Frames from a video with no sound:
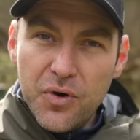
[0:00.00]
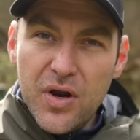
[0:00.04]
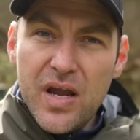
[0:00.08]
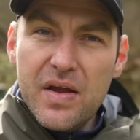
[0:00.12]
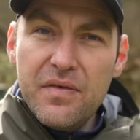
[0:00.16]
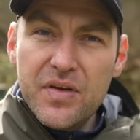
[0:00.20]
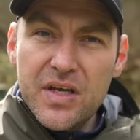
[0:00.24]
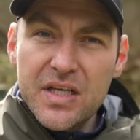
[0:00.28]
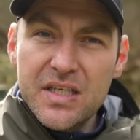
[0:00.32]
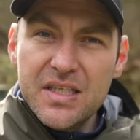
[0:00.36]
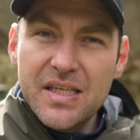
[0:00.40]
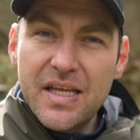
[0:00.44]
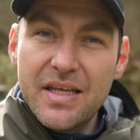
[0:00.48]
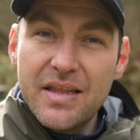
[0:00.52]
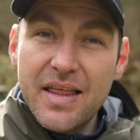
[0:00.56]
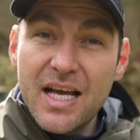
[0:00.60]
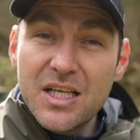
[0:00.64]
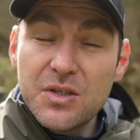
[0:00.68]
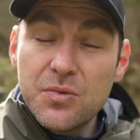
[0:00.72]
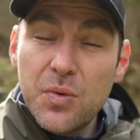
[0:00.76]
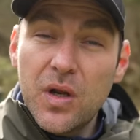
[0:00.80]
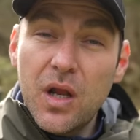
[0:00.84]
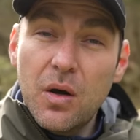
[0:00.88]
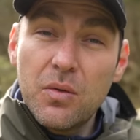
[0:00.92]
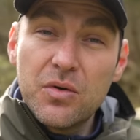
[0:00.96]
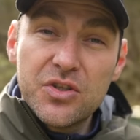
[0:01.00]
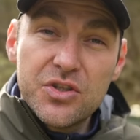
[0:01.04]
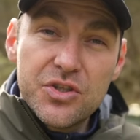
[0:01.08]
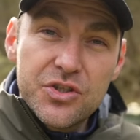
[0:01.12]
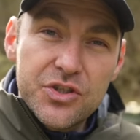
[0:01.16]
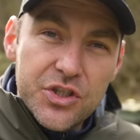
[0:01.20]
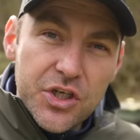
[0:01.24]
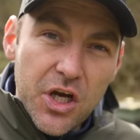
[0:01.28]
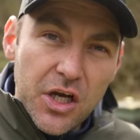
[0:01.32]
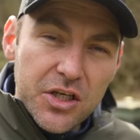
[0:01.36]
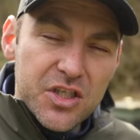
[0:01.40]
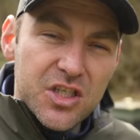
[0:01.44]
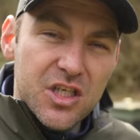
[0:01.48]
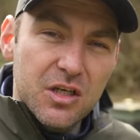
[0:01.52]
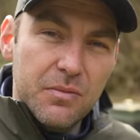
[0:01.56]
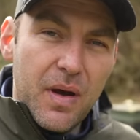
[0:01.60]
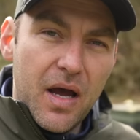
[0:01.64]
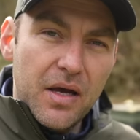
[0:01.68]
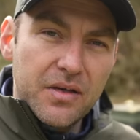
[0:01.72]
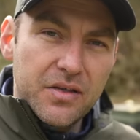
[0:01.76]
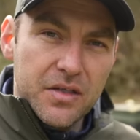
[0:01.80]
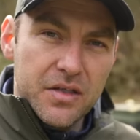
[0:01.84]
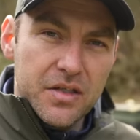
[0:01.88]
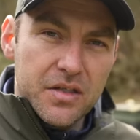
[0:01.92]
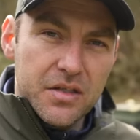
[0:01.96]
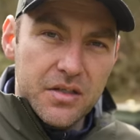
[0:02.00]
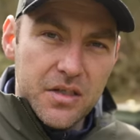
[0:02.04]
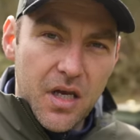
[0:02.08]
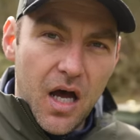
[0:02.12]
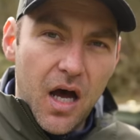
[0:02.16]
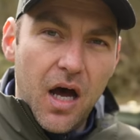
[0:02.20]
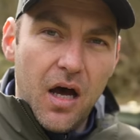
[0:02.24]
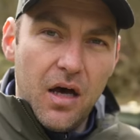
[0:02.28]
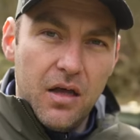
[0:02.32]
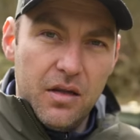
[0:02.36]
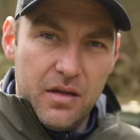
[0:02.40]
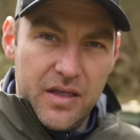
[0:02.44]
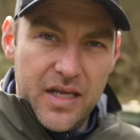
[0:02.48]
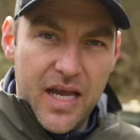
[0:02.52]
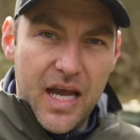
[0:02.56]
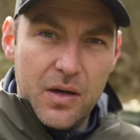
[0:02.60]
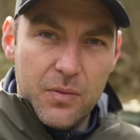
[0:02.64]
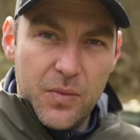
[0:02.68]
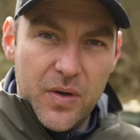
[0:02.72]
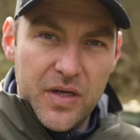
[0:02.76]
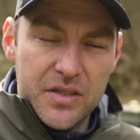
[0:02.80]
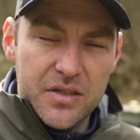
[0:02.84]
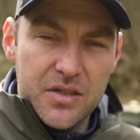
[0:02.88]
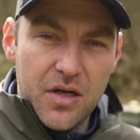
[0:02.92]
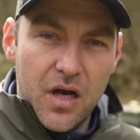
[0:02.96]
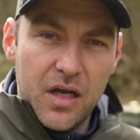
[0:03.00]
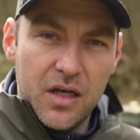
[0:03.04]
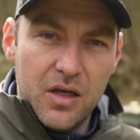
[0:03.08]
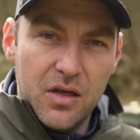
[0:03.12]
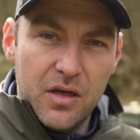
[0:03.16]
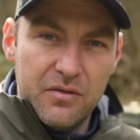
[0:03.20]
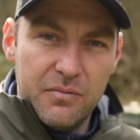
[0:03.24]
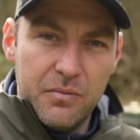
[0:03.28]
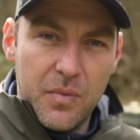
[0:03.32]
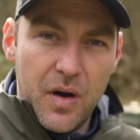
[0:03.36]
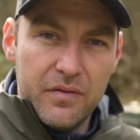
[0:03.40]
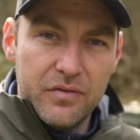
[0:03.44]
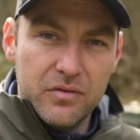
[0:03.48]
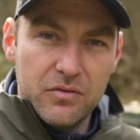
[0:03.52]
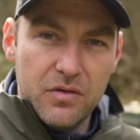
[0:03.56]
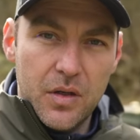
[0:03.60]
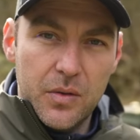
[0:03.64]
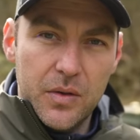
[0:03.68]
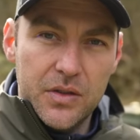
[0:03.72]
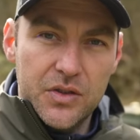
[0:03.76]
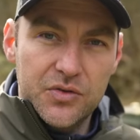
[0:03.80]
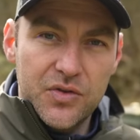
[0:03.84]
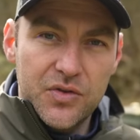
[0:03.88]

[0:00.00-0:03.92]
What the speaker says: Previously, that's when I was just about to start the 8-week cycle of my Varroa